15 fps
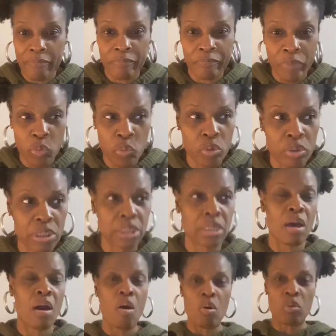viewers
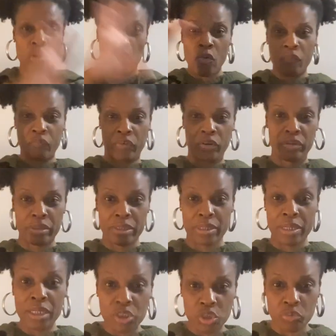all over the
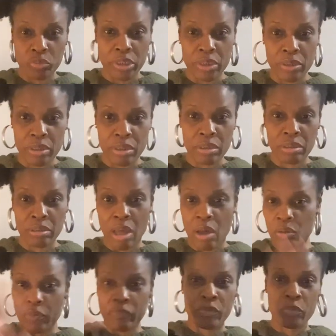country, all
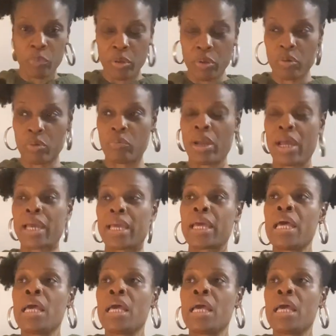over the world, right?